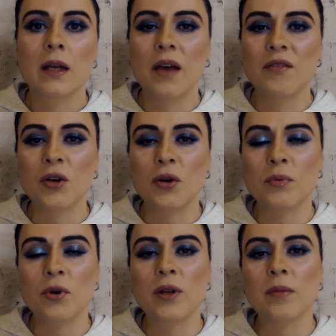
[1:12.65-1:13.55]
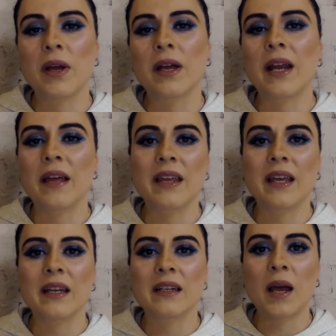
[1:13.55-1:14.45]
having your appointment, and
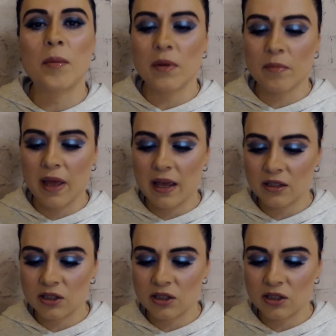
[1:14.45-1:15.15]
then coming back.